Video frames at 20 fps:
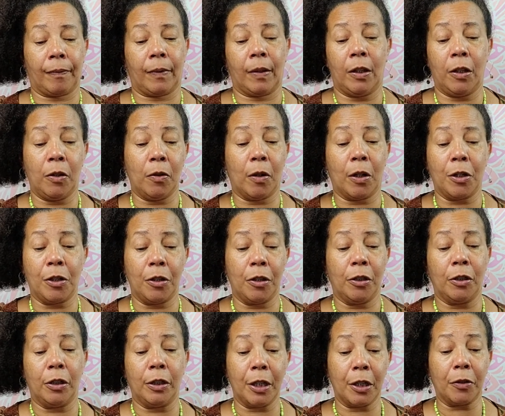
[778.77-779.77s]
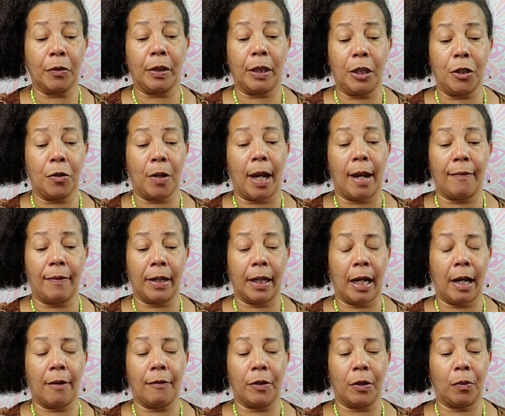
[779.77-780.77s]
You are literally driving
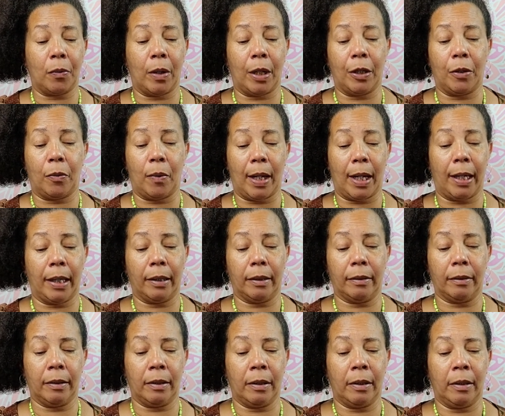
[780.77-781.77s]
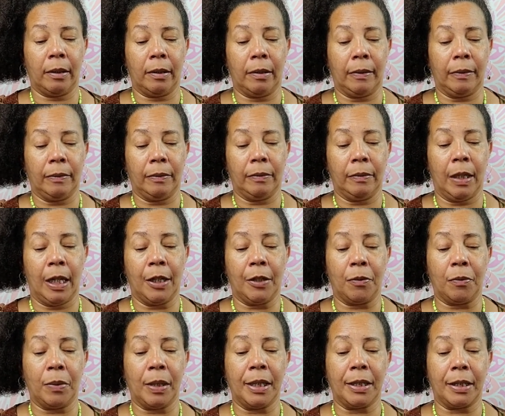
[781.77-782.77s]
everyone away. And the
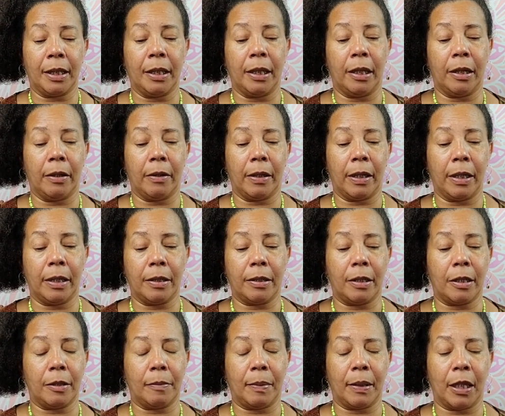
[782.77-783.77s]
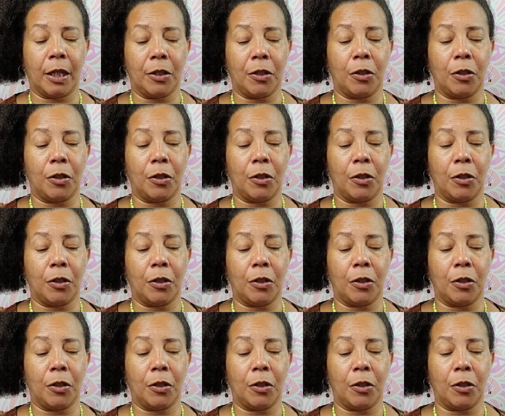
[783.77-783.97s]
reason here is because